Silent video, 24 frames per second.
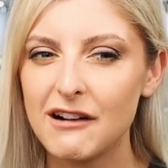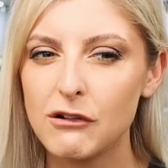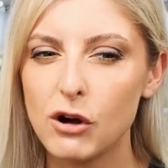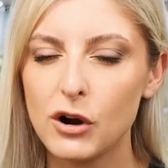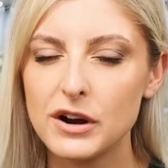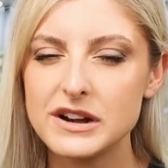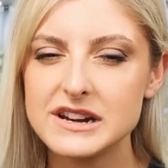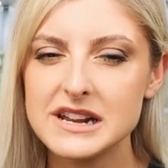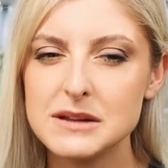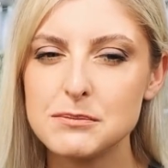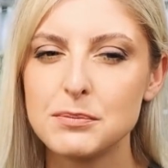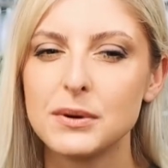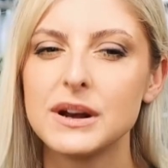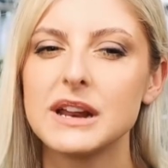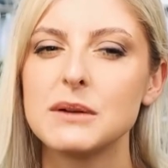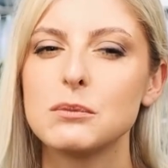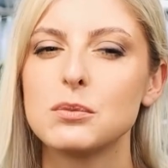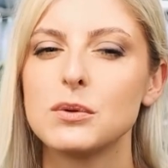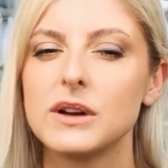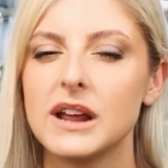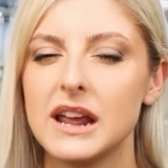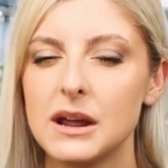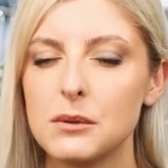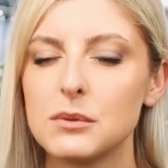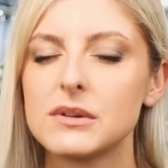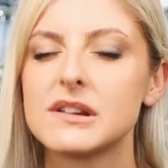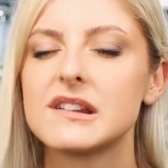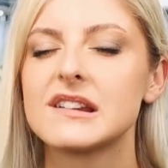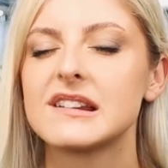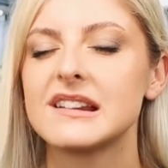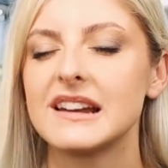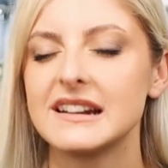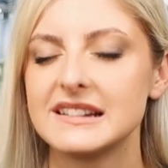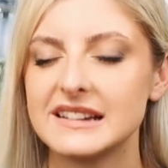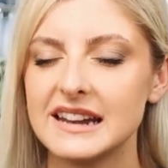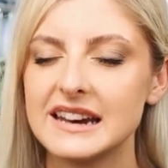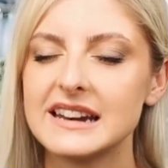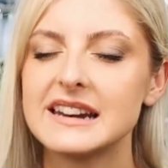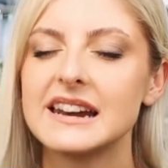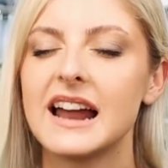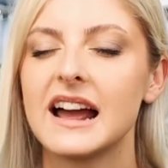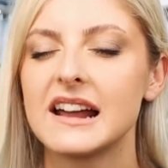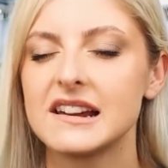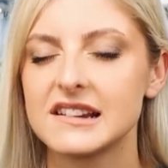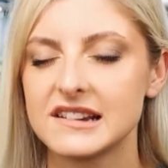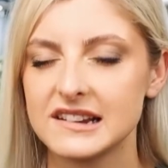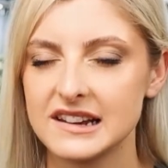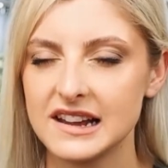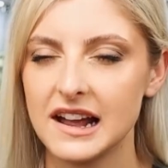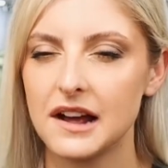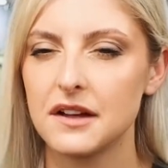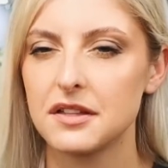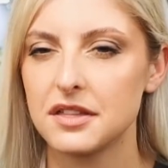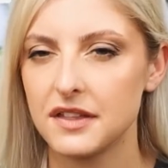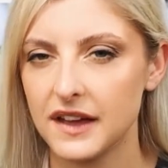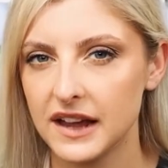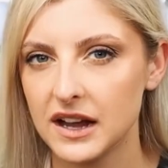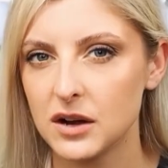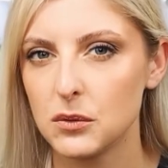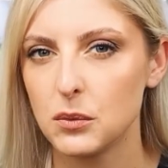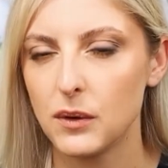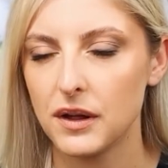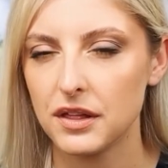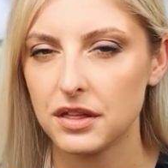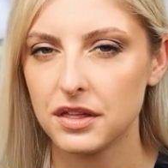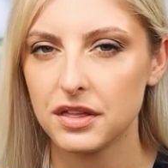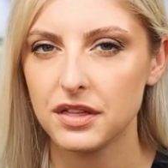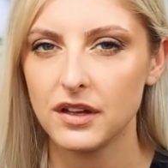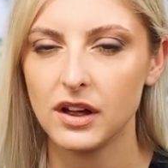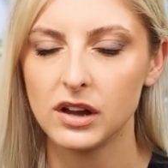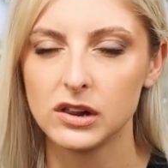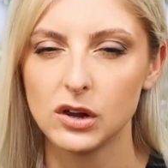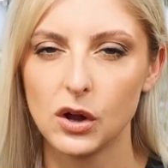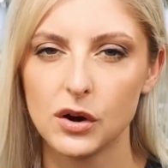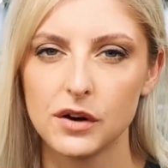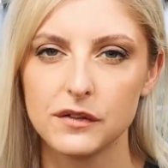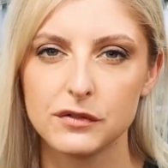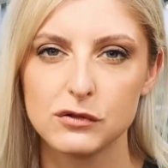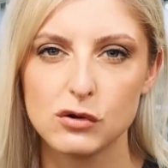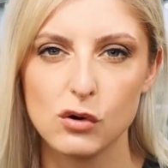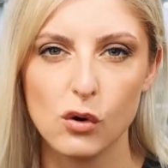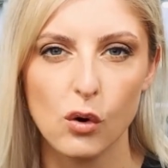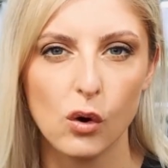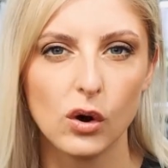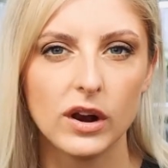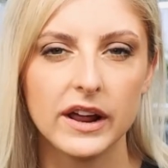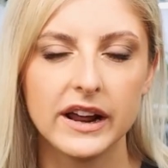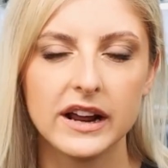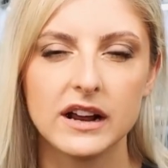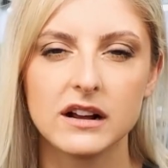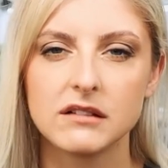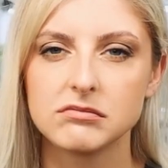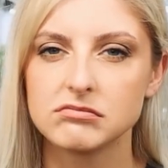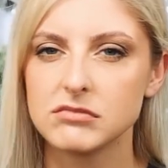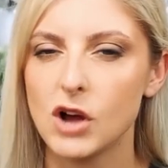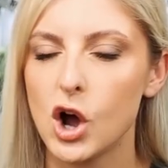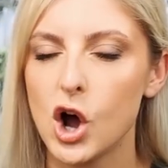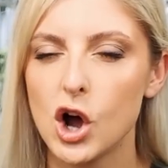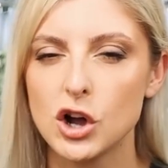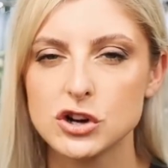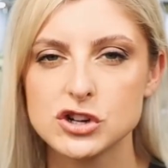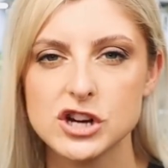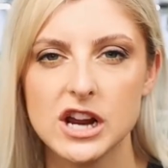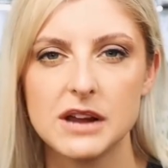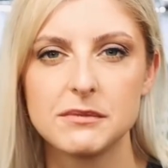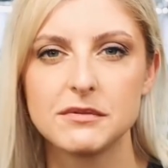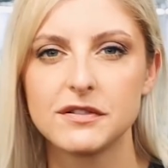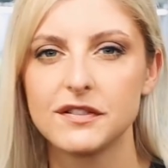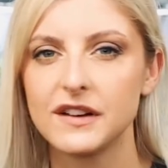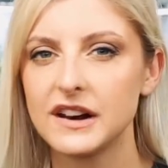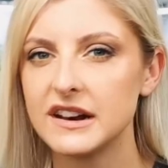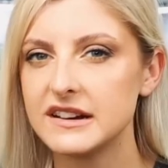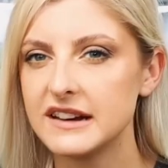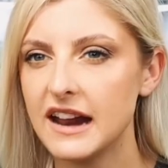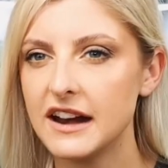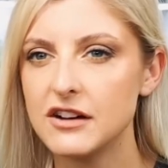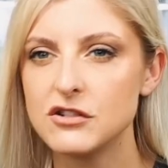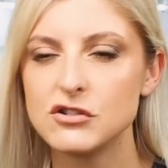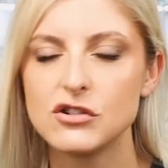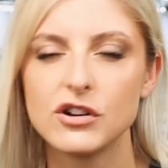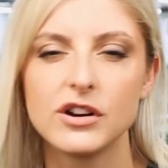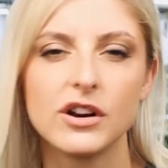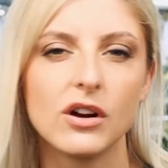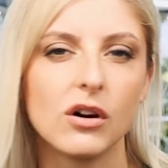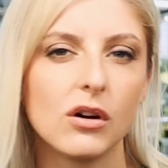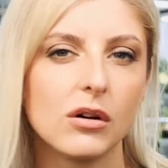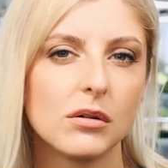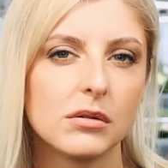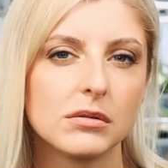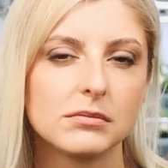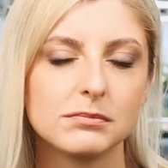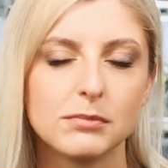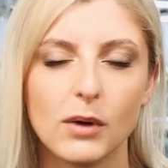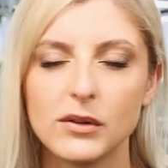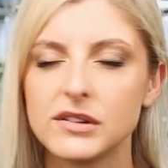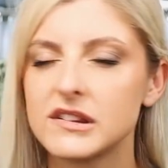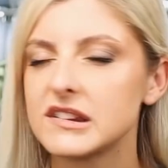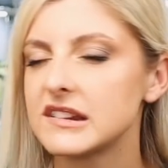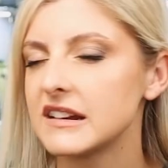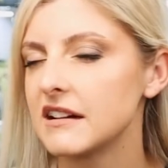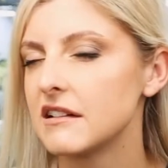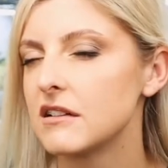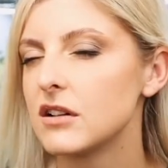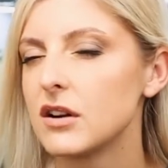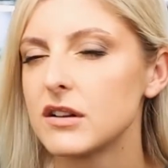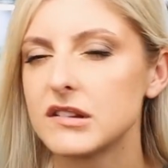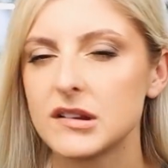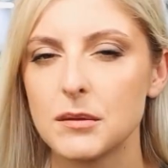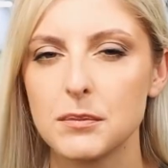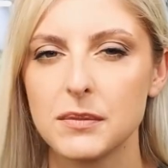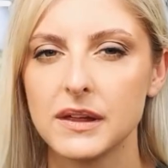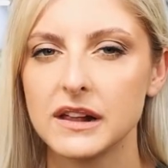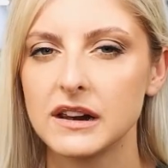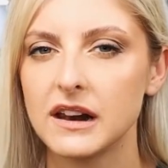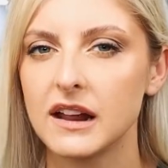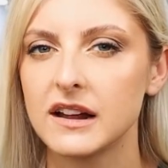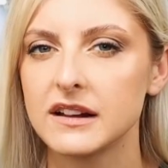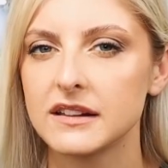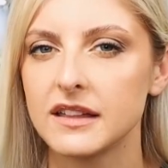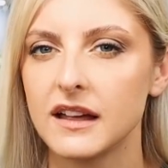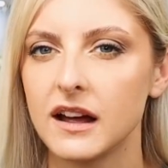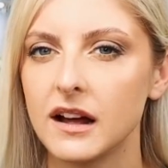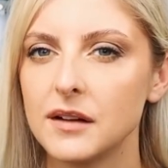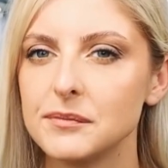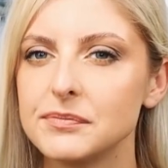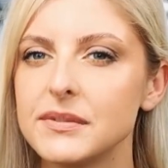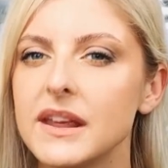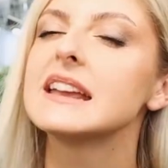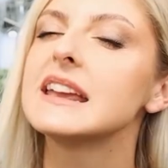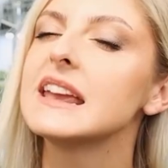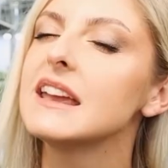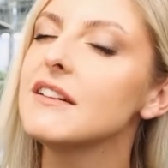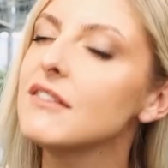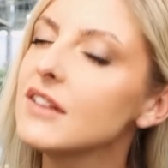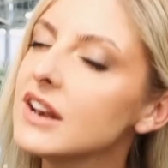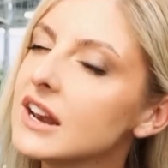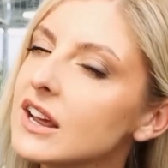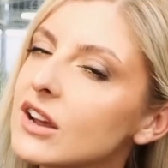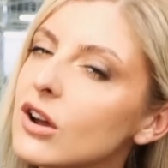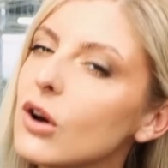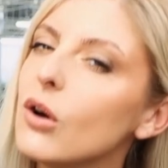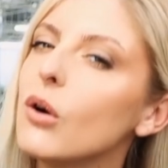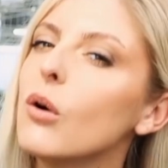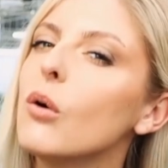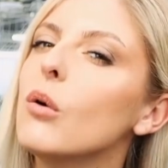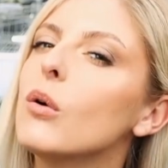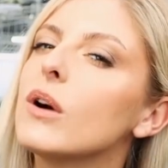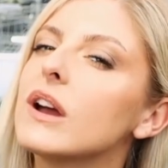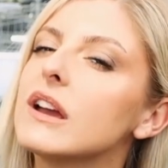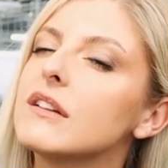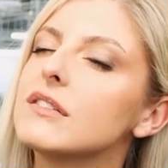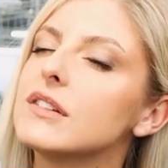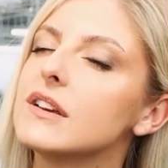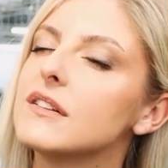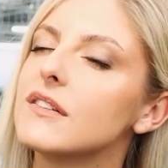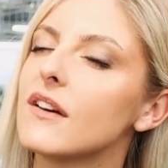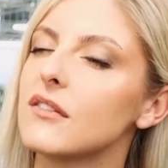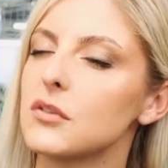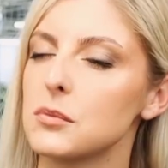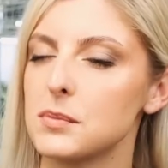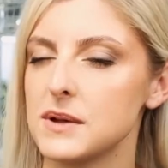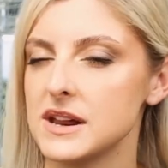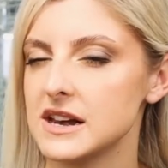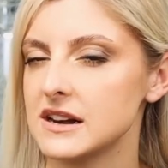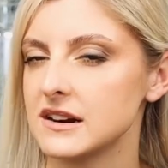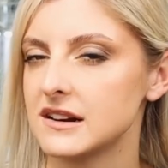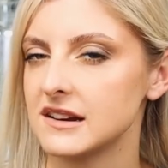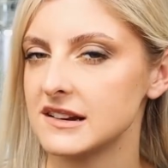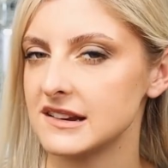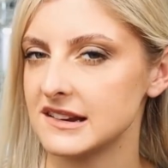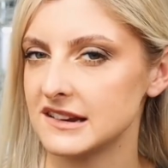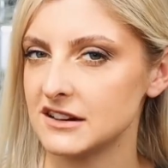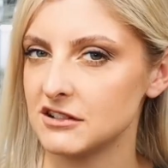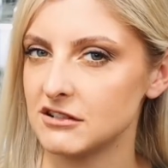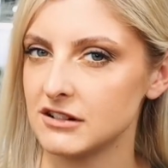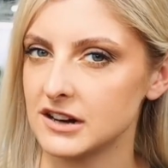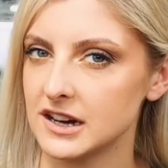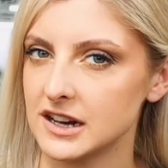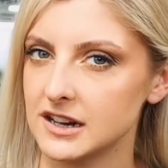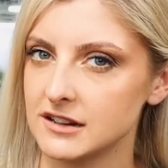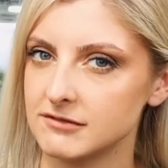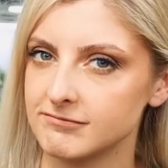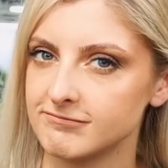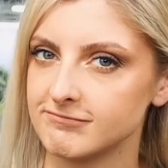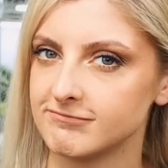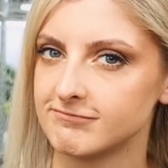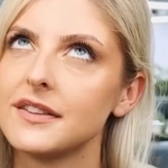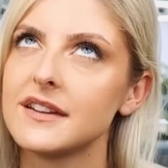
Aroidy, but it would sit in nicely, I think, with a lot of crawling heart-shaped philodendron or monstera or something like that. Give it a go if you've ever been considering it.